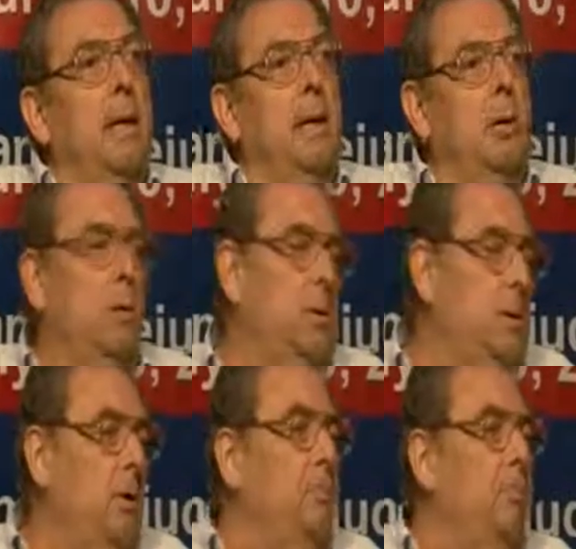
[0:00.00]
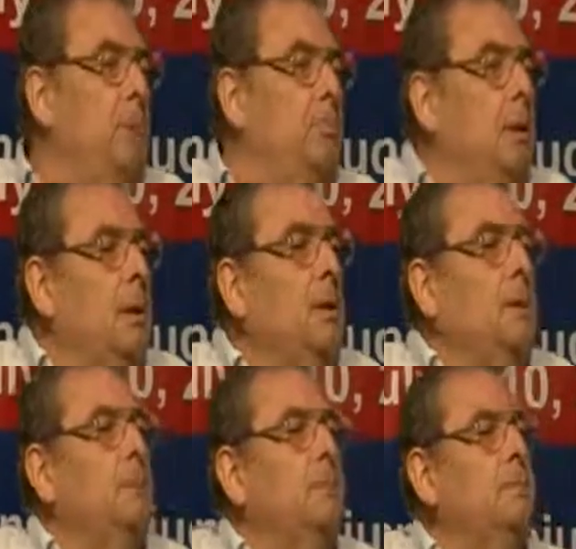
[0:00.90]
And ordinary
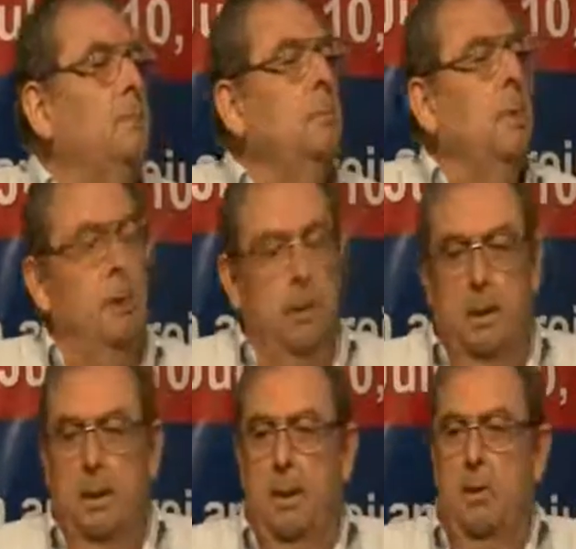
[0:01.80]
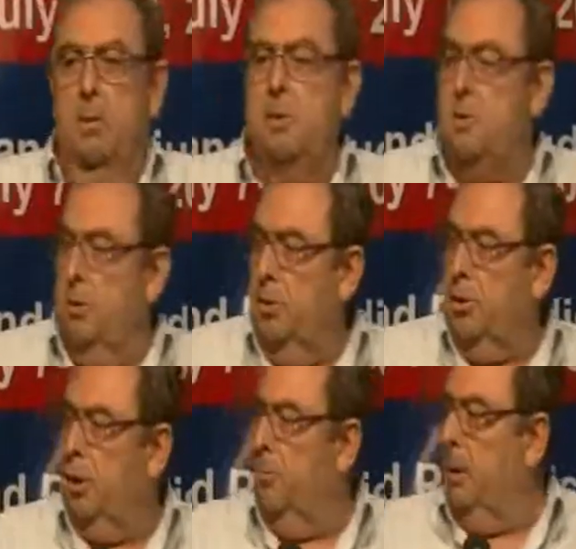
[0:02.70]
people, also in
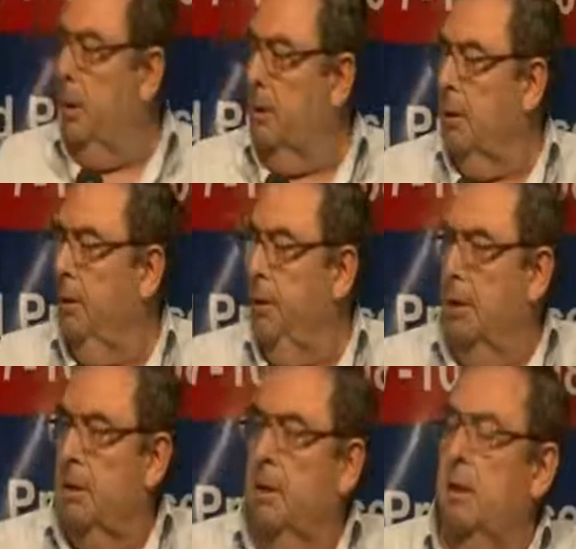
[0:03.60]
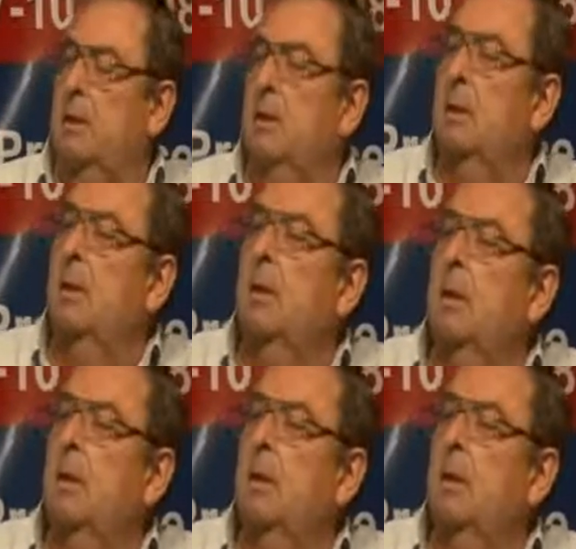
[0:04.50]
Germany in the 30s,